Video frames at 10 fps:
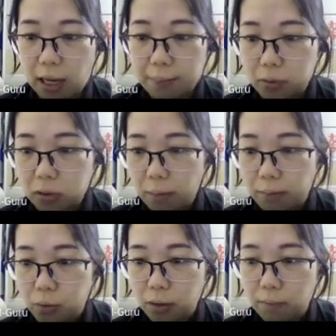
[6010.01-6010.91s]

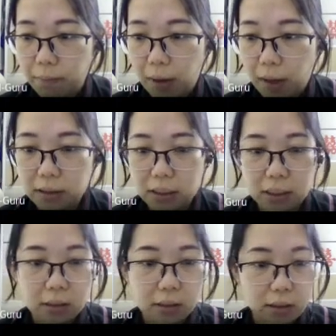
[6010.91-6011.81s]
absorbed during
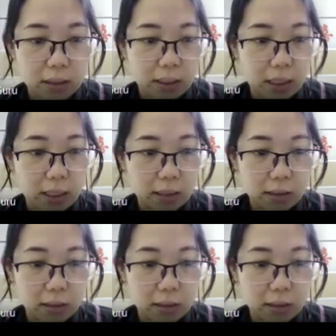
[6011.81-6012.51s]
melting, again,